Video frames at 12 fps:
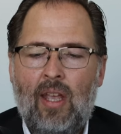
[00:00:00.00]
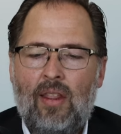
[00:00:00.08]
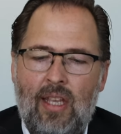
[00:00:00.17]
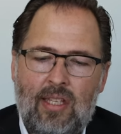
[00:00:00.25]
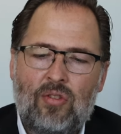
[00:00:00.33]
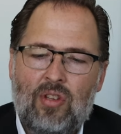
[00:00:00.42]

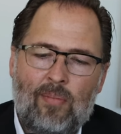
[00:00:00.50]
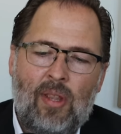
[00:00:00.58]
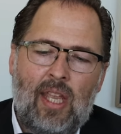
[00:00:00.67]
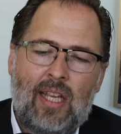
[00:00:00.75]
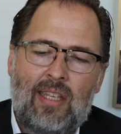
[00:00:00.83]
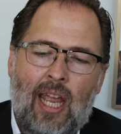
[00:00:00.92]
These are some of
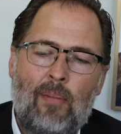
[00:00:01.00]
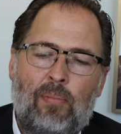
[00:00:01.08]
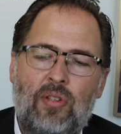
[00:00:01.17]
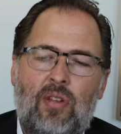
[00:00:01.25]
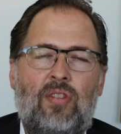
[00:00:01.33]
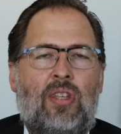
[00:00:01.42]
the
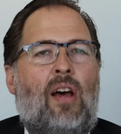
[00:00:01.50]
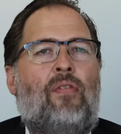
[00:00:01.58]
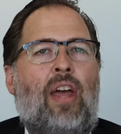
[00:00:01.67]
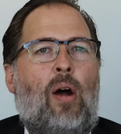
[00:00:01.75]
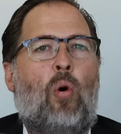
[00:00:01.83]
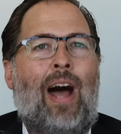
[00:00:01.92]
examples of stuff
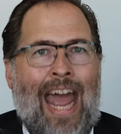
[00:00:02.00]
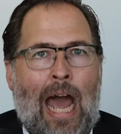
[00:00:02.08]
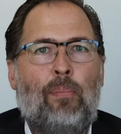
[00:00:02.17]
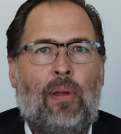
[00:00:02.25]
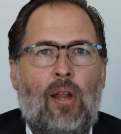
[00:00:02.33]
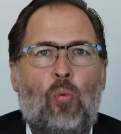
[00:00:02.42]
that will
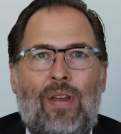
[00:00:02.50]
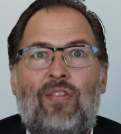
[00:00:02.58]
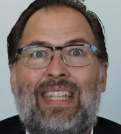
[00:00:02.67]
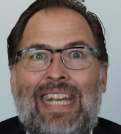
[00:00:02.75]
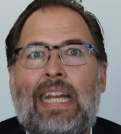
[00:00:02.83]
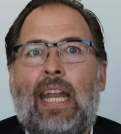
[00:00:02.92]
happen, and we've
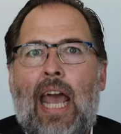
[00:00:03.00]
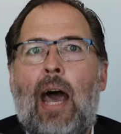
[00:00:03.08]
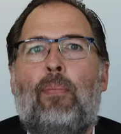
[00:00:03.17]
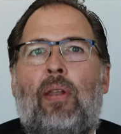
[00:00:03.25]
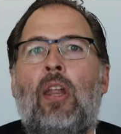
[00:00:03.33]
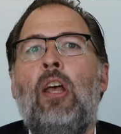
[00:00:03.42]
seen it
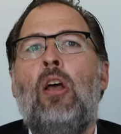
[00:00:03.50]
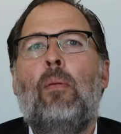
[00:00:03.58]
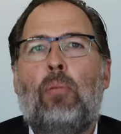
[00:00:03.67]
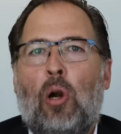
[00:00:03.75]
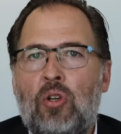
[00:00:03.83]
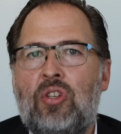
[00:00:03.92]
happen
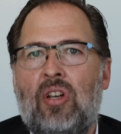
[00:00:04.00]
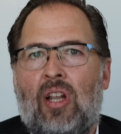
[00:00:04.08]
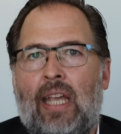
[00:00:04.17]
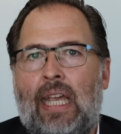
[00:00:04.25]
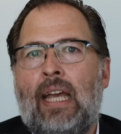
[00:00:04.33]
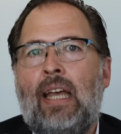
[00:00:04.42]

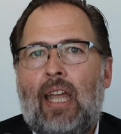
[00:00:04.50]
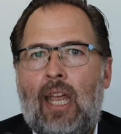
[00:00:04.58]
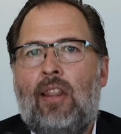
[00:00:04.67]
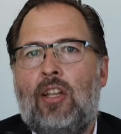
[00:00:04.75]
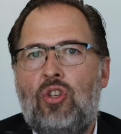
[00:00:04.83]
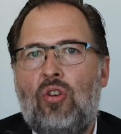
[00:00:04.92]
personally
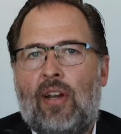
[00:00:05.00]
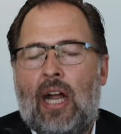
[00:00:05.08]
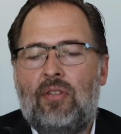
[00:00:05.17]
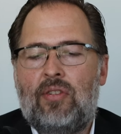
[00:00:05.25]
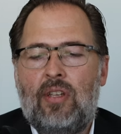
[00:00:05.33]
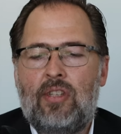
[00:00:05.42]
in the
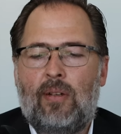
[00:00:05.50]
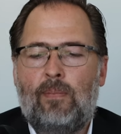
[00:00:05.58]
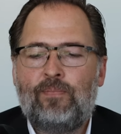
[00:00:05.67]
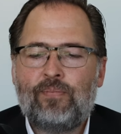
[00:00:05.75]
juvenile system.